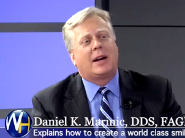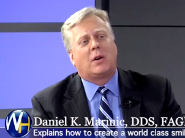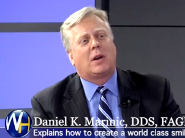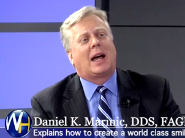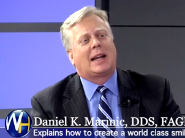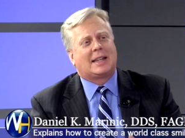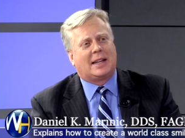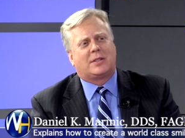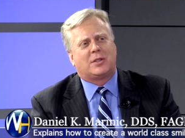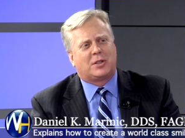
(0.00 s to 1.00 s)
I don't like
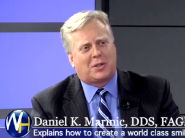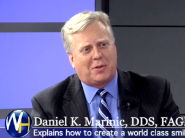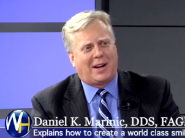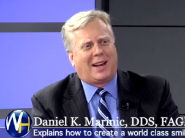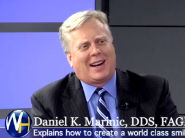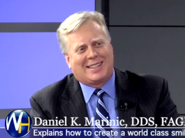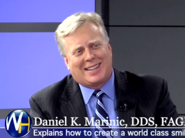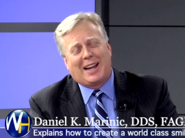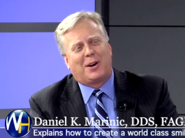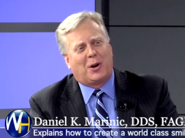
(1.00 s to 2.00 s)
dentistry. And I
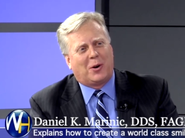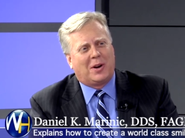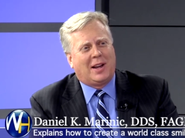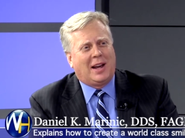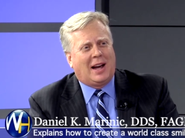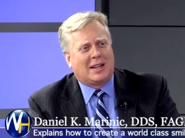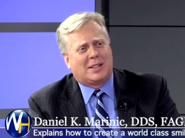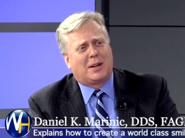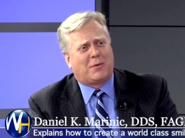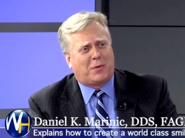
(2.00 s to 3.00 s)
said, I know. I
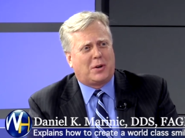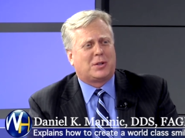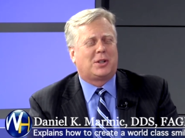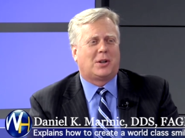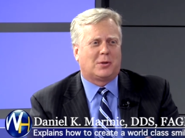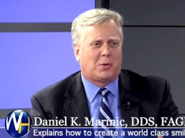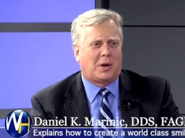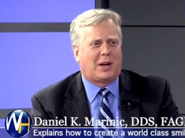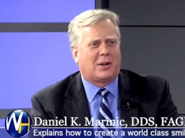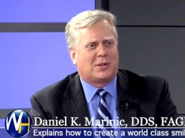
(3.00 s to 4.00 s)
said at first, you know,
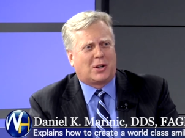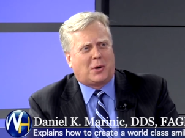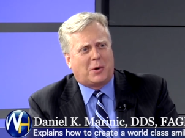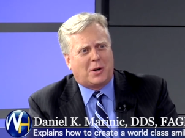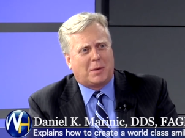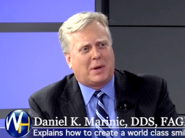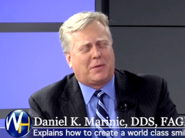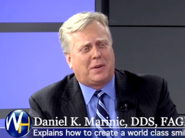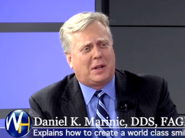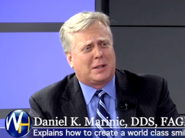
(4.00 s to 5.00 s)
20 years ago, it hurt my
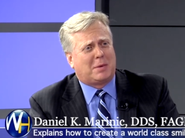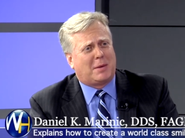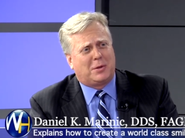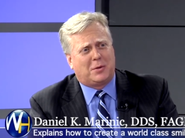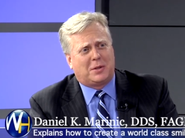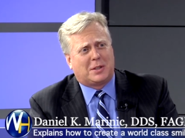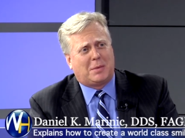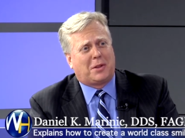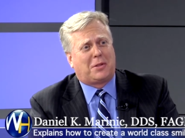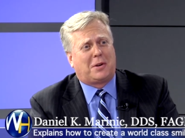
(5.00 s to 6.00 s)
feelings, but I've been doing this
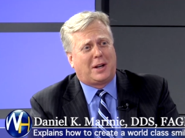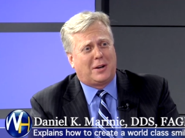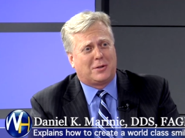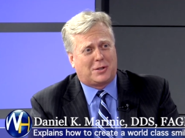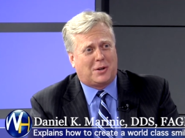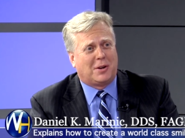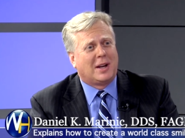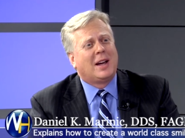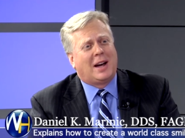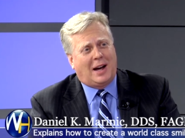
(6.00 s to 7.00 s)
about 30 years. So
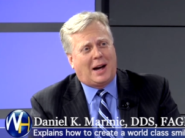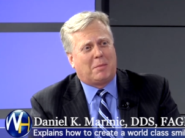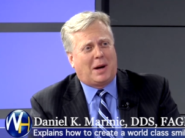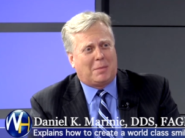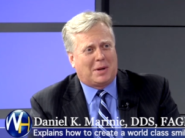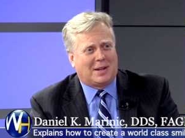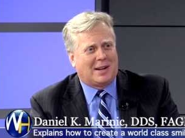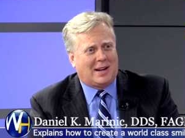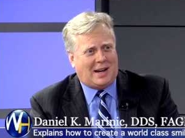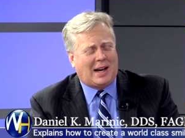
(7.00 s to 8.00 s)
I'm, I'm a,
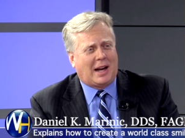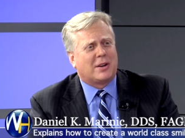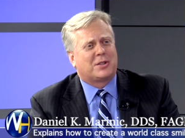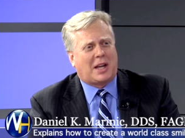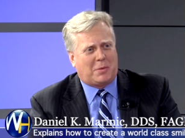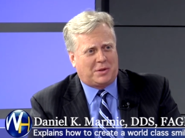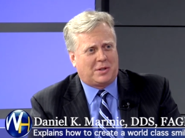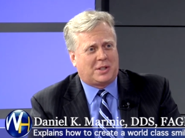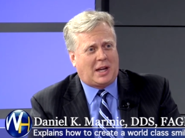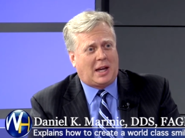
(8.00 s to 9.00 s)
i understand what
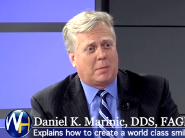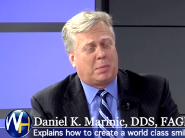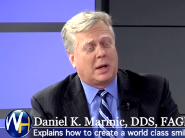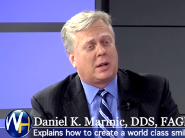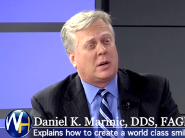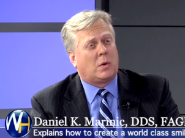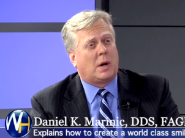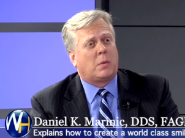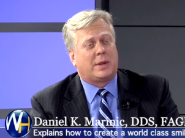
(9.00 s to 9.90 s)
they're saying. But you know what?